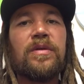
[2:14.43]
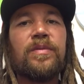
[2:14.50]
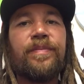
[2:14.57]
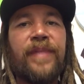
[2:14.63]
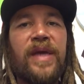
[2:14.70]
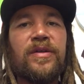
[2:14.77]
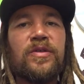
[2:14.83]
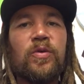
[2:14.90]

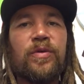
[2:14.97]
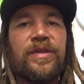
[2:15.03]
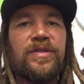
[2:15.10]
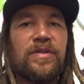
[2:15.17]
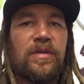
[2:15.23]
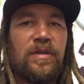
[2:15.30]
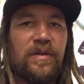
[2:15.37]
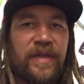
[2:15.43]
mandatory is
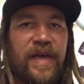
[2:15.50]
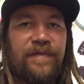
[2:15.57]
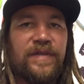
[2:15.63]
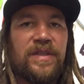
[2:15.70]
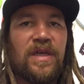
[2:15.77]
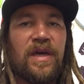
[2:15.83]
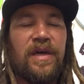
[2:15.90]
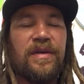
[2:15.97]
on the left
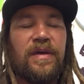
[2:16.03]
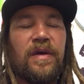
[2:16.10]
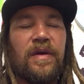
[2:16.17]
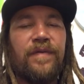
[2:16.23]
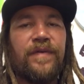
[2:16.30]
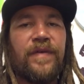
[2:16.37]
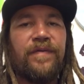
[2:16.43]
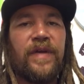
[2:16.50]
side
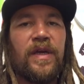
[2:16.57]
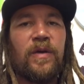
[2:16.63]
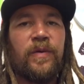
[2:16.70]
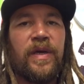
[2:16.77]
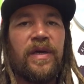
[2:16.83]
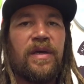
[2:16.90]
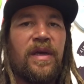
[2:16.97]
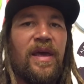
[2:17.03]
of the
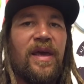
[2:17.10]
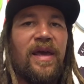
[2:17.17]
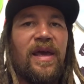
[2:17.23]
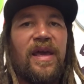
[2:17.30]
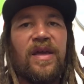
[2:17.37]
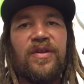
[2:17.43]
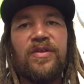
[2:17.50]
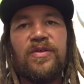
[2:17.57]
fairway
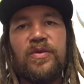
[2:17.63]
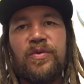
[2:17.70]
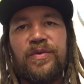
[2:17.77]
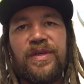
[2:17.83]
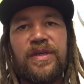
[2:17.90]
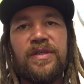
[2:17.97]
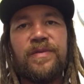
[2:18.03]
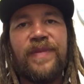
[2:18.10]
and you
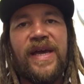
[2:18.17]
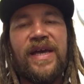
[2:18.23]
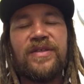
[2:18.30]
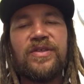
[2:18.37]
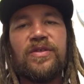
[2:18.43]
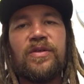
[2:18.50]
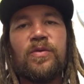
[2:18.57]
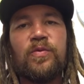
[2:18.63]
need to pass
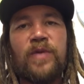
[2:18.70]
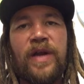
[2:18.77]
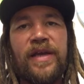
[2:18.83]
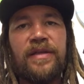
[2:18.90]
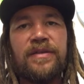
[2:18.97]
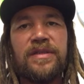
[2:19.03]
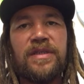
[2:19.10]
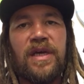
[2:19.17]
to the
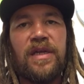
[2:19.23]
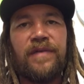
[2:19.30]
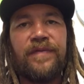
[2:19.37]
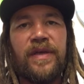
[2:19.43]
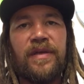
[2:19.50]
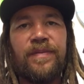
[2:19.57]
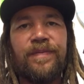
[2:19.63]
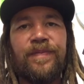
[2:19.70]
right side of
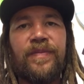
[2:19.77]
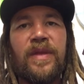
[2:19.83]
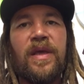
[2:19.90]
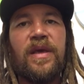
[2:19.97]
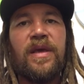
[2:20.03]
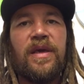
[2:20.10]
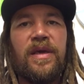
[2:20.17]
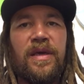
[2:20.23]
it.
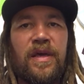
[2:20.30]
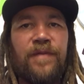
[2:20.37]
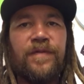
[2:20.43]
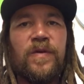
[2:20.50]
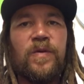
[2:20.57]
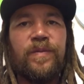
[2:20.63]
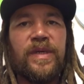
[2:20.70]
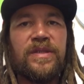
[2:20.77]
If
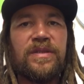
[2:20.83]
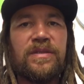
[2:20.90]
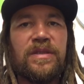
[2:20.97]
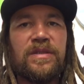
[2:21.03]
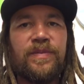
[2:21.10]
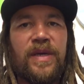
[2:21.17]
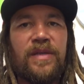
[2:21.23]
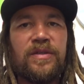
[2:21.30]
you miss
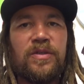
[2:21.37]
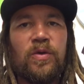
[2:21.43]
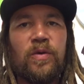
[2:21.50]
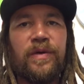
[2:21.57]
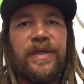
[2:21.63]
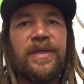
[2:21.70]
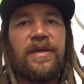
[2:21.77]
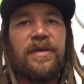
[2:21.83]
this
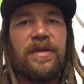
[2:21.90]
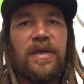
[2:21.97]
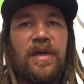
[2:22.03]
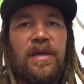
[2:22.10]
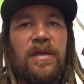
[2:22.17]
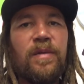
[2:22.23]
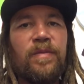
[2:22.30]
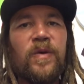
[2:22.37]
mandatory,
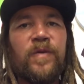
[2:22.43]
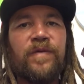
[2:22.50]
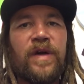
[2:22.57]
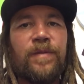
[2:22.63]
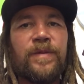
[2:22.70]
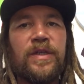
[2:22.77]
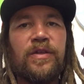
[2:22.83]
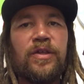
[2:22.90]
again, move
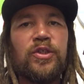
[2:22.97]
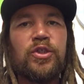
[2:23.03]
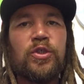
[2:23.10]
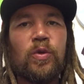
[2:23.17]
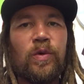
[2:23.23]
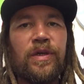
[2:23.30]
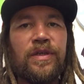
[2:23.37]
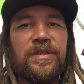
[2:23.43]
up to the
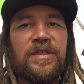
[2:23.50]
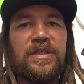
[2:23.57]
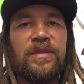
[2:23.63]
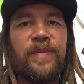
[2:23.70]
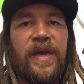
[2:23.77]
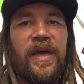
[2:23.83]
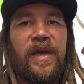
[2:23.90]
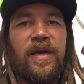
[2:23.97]
short tee
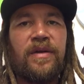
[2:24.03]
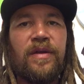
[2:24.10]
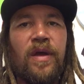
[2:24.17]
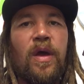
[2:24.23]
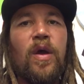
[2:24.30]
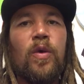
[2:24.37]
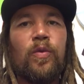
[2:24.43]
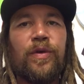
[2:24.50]
pad
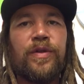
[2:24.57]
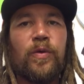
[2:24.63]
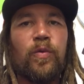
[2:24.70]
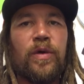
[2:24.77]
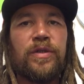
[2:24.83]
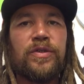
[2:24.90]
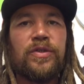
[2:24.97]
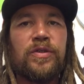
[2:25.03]
with a
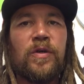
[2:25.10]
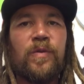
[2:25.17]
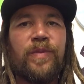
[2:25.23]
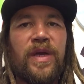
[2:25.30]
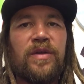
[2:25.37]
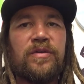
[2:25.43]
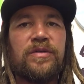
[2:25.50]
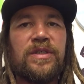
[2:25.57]
1-stroke
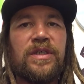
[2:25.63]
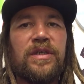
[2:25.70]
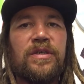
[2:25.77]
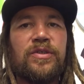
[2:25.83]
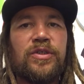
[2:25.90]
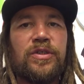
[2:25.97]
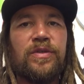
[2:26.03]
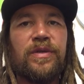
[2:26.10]
penalty,
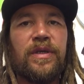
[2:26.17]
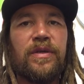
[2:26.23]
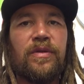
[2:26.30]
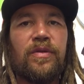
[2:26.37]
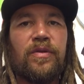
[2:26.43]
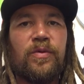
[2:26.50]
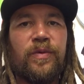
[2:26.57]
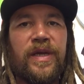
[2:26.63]
shooting
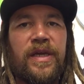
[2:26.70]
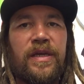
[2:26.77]
3.